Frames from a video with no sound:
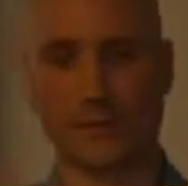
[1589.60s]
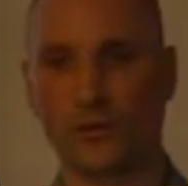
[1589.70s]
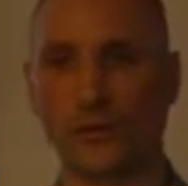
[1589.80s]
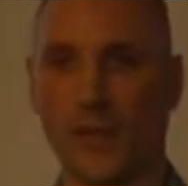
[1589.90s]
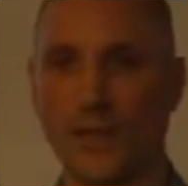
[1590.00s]

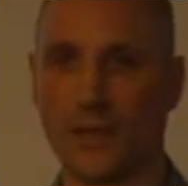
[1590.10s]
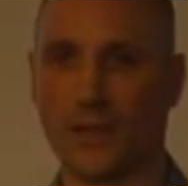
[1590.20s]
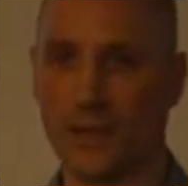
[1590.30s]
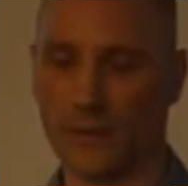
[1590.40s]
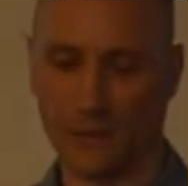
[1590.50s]
storage
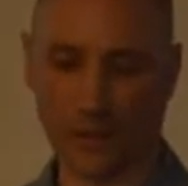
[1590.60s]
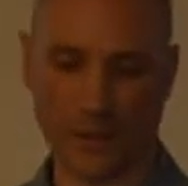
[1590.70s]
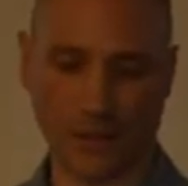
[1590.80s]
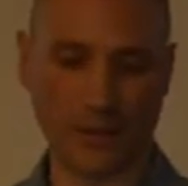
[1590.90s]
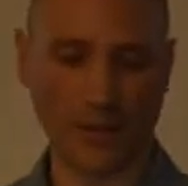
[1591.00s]
in the
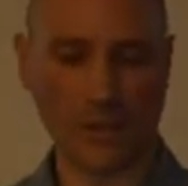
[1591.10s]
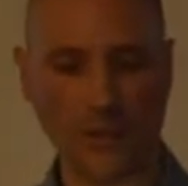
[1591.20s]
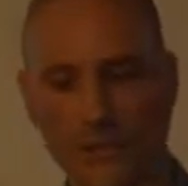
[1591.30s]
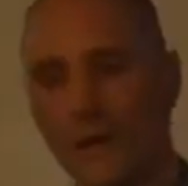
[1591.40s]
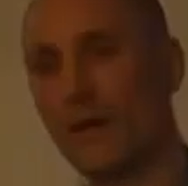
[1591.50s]
blockchain.
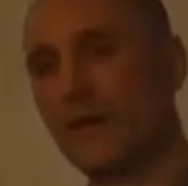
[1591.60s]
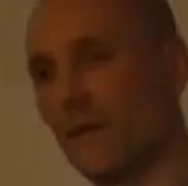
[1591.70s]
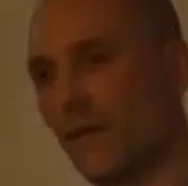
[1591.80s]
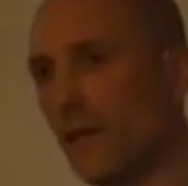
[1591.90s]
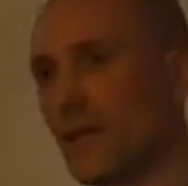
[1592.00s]
Okay, so
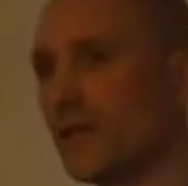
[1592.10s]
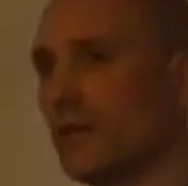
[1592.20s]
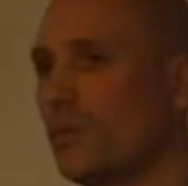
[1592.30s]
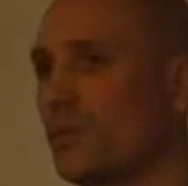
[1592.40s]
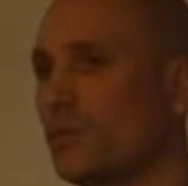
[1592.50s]

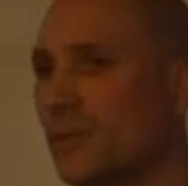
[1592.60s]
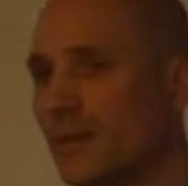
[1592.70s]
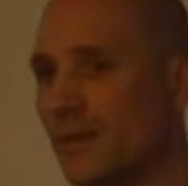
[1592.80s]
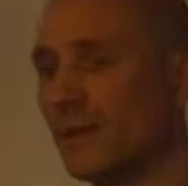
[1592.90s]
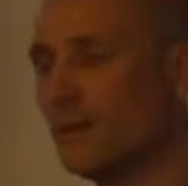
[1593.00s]
verification will
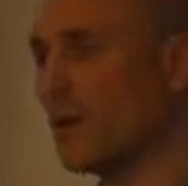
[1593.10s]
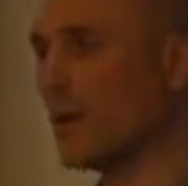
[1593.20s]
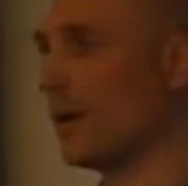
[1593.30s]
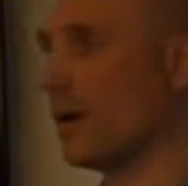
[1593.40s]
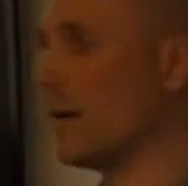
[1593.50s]
still be